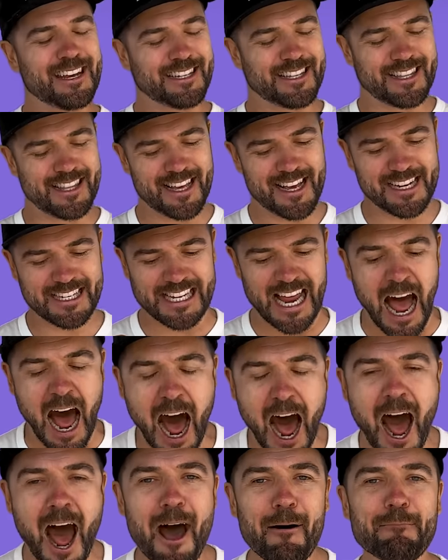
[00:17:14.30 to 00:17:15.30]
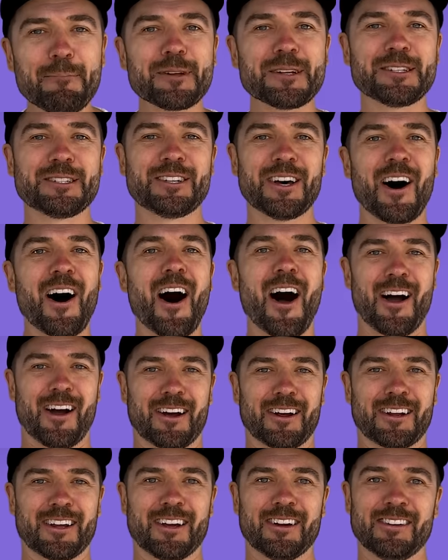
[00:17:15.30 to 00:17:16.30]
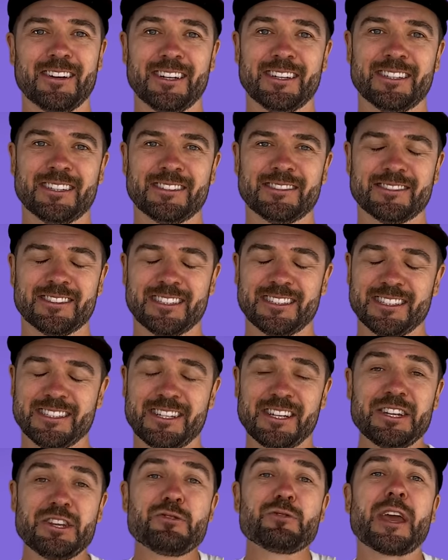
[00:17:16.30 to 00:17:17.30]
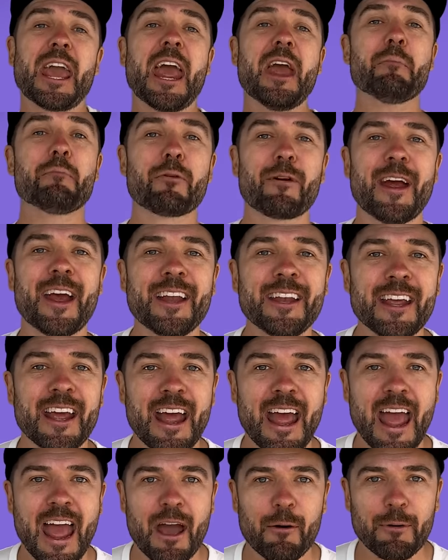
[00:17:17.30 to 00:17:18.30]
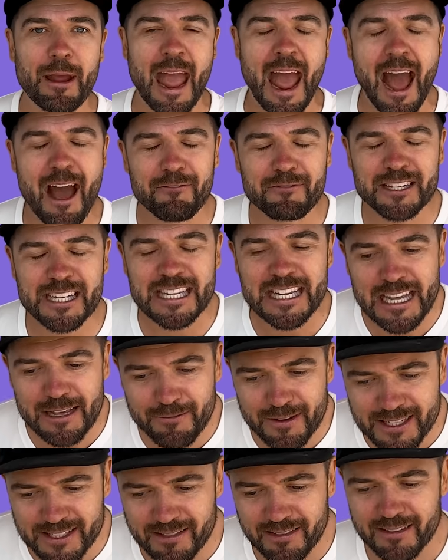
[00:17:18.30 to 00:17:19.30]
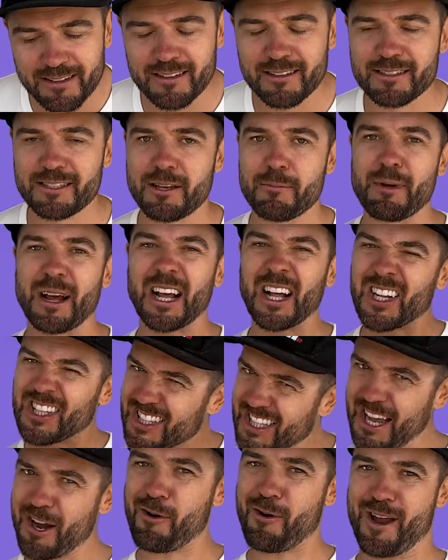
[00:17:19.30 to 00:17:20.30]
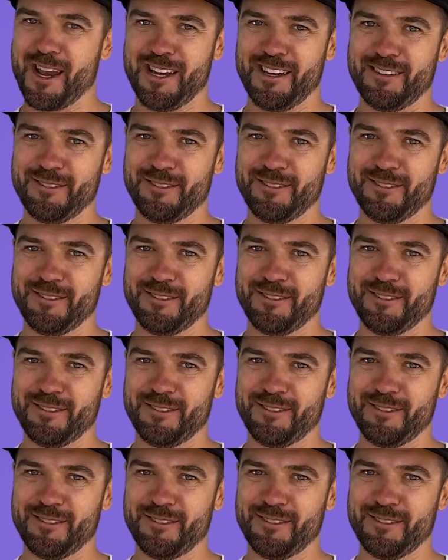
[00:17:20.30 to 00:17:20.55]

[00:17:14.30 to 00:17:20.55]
the top dog, well, it's a U K brand, and we have to give it to McLaren.